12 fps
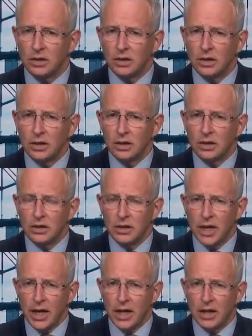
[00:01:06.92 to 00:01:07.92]
to
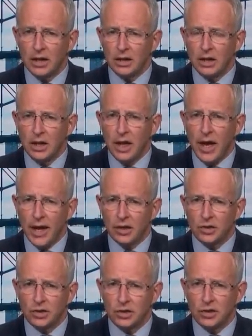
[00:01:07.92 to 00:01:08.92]
take
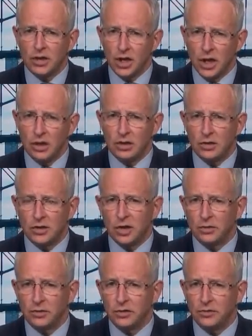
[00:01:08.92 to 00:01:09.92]
actions in
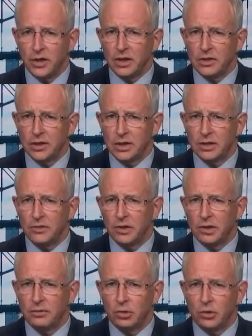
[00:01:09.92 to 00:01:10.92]
self-defence. That's a very
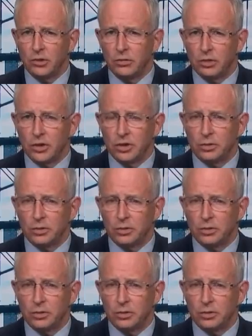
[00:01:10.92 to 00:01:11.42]
important principle.